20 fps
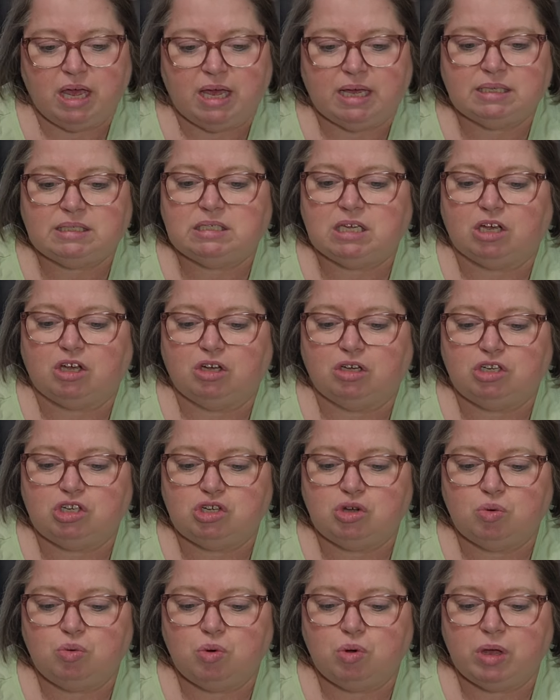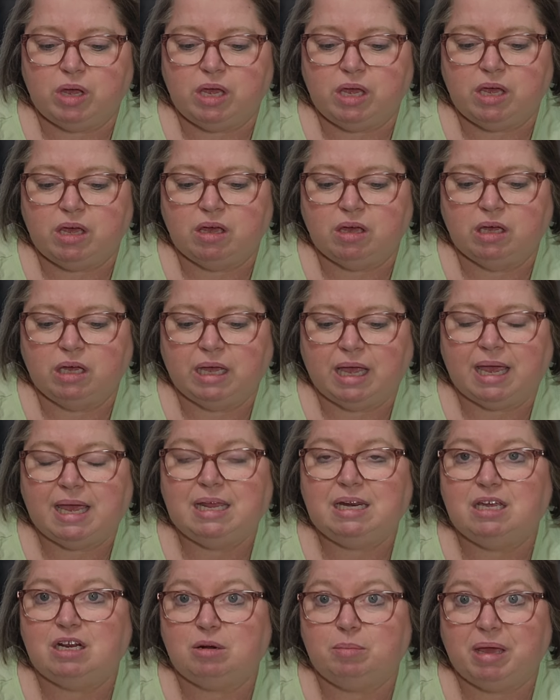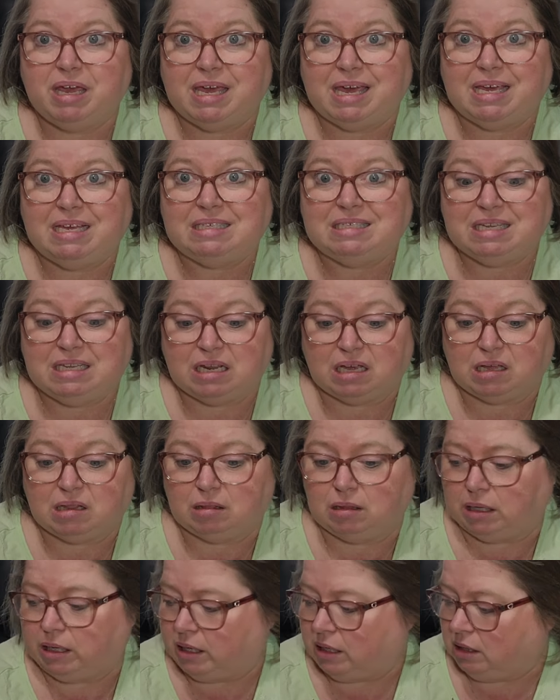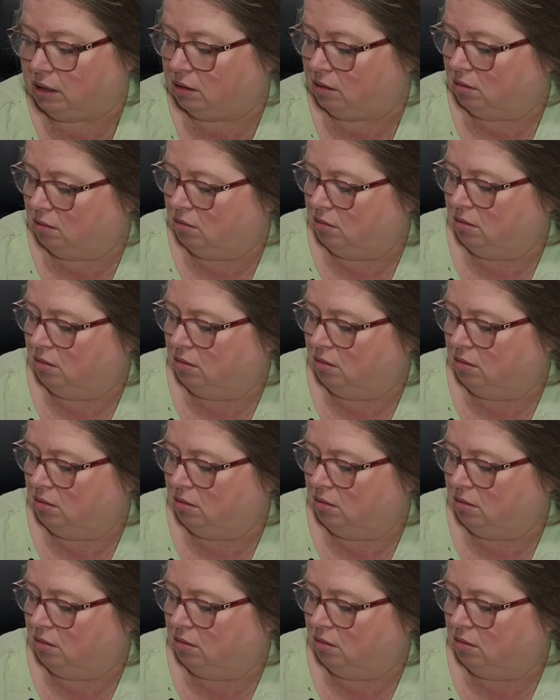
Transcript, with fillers: It's a good toy and it'll be easy to clean.